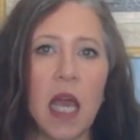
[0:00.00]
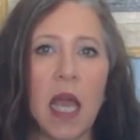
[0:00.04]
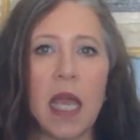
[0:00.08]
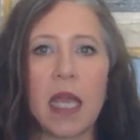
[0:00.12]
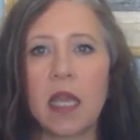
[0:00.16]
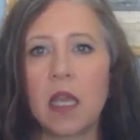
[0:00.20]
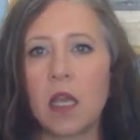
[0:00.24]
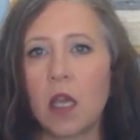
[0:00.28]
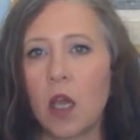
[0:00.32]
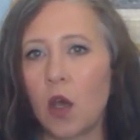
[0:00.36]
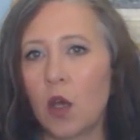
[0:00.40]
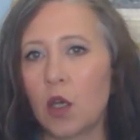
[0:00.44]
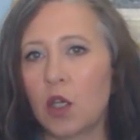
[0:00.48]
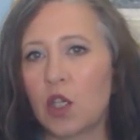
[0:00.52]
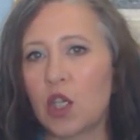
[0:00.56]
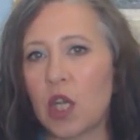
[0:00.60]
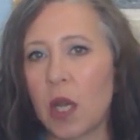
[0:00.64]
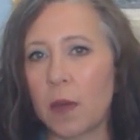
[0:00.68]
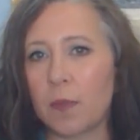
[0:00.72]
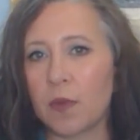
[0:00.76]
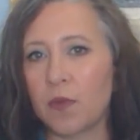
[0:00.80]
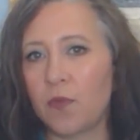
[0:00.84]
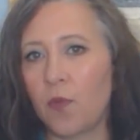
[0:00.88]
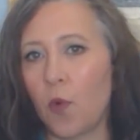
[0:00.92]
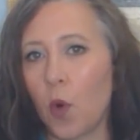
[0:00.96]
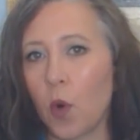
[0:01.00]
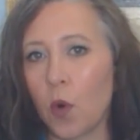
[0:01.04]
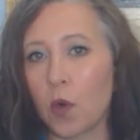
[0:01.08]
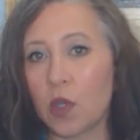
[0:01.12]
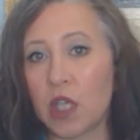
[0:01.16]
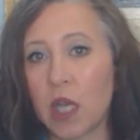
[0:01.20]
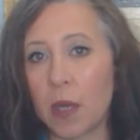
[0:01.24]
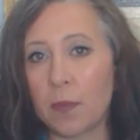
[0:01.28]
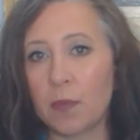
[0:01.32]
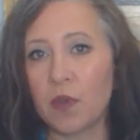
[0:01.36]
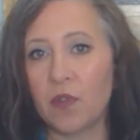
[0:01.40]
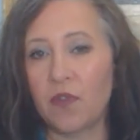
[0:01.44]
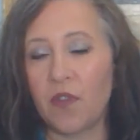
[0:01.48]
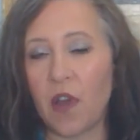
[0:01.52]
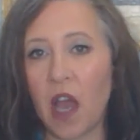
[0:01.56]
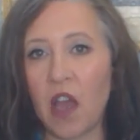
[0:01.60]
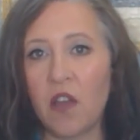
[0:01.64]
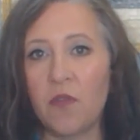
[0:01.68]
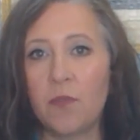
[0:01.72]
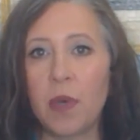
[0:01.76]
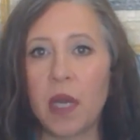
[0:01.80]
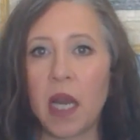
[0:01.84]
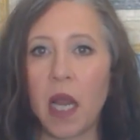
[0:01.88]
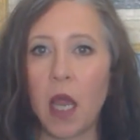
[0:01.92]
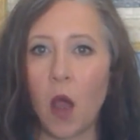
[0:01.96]
I can go to chapter 4 or chapter
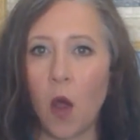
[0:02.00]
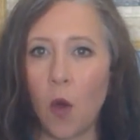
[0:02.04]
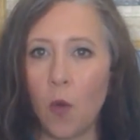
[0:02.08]
5, but I